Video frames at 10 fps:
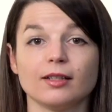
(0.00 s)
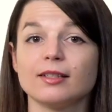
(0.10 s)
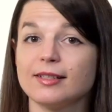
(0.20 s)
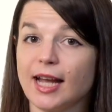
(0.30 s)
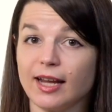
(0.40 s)

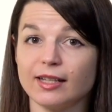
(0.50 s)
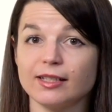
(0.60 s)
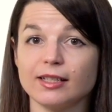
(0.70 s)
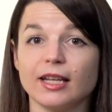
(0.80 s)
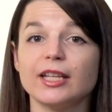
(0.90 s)

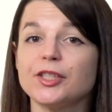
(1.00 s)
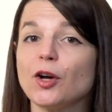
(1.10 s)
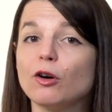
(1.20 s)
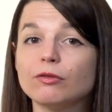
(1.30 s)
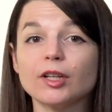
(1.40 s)
Second, it's
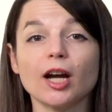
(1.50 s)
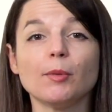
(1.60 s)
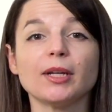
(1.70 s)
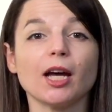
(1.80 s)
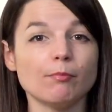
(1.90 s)

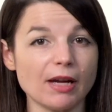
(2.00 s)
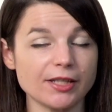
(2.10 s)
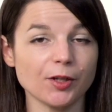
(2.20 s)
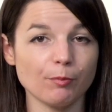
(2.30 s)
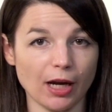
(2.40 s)
overcoming a
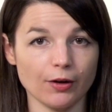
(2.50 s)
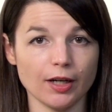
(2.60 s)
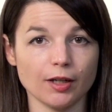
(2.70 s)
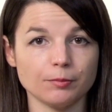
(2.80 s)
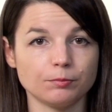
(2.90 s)
mental
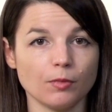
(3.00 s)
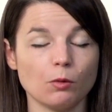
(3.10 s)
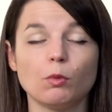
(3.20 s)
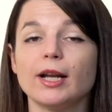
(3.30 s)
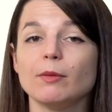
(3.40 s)
barrier.
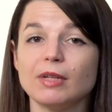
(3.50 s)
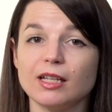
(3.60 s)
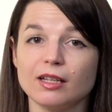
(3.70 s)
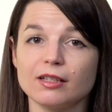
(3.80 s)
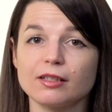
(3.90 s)
What I
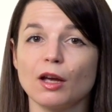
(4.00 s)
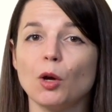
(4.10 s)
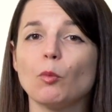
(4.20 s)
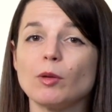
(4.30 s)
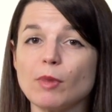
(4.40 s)
mean is,
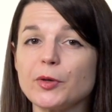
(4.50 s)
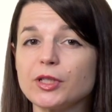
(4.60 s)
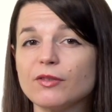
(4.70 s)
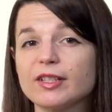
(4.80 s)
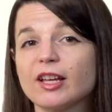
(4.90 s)
when
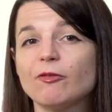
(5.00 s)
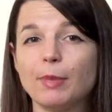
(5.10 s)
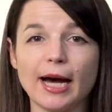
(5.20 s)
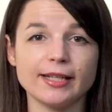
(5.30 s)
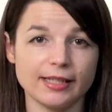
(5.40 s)
most of us have
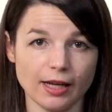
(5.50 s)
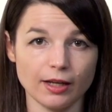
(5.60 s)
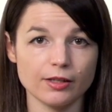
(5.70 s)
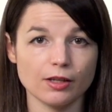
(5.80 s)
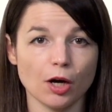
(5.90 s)
bad
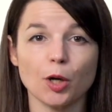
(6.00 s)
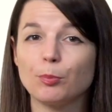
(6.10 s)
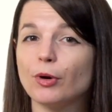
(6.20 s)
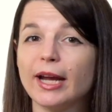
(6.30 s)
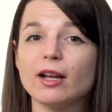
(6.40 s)
days, our
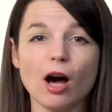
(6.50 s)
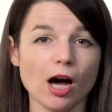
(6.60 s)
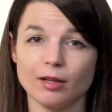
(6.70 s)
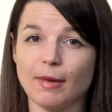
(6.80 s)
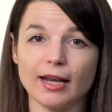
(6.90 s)
brain
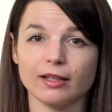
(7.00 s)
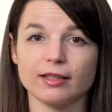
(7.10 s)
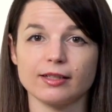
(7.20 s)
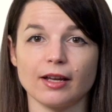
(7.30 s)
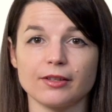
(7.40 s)
automatically
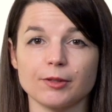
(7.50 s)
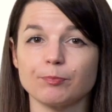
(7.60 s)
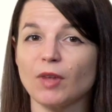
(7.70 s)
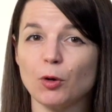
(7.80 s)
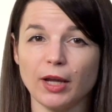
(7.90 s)
says,
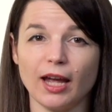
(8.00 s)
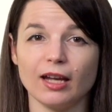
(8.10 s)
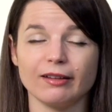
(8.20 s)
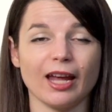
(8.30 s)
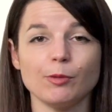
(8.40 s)

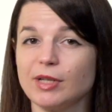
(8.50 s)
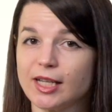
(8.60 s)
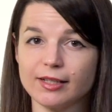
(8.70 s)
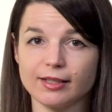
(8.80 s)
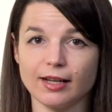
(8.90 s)
okay, can't be
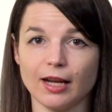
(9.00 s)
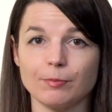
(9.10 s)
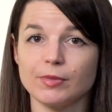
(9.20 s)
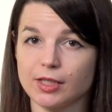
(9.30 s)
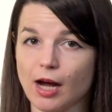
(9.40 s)
done today,
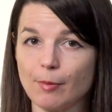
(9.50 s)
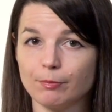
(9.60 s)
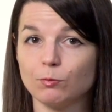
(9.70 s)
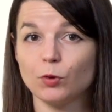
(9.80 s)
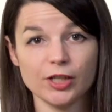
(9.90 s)
stop,
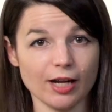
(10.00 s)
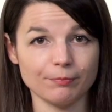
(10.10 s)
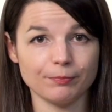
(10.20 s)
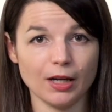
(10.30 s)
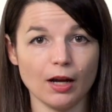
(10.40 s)
we're
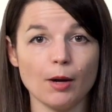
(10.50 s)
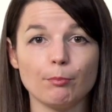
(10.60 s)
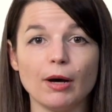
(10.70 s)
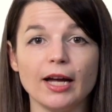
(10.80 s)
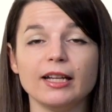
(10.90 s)
done.
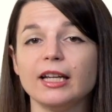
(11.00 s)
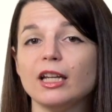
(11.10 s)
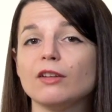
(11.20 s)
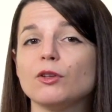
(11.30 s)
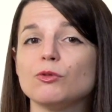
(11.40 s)
But
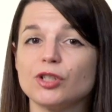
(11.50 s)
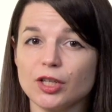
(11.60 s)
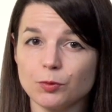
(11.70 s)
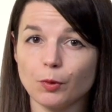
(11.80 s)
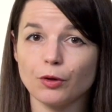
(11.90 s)
if you
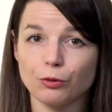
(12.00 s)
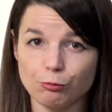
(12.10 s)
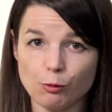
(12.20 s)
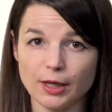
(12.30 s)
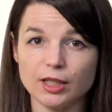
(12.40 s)
just work
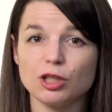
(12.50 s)
through it,